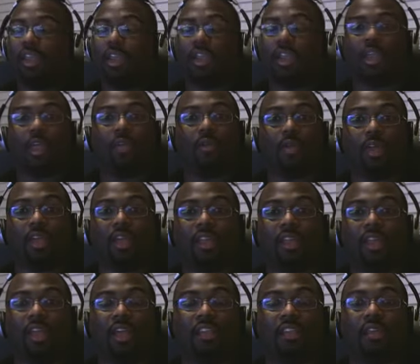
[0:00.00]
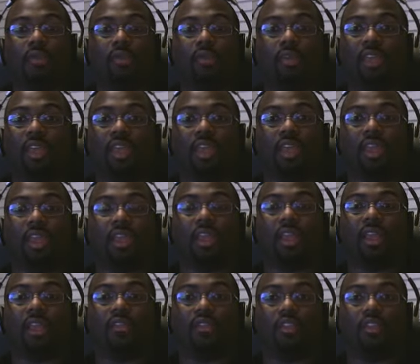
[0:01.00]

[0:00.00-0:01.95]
And I recognize that we can't get